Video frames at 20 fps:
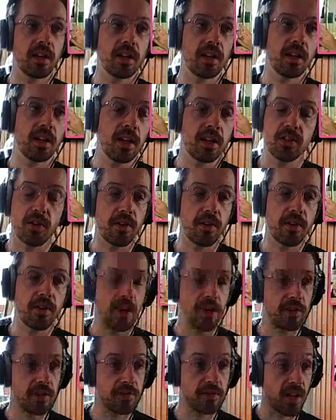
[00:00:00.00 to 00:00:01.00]
a load
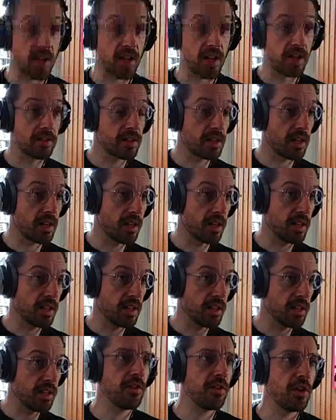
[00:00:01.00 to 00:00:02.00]
of styles, and then
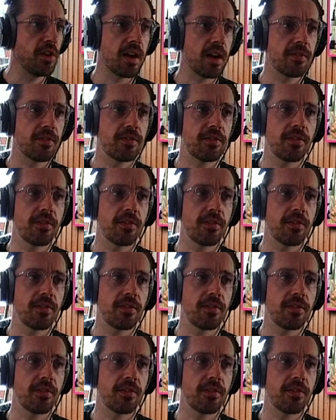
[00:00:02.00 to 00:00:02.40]
if you have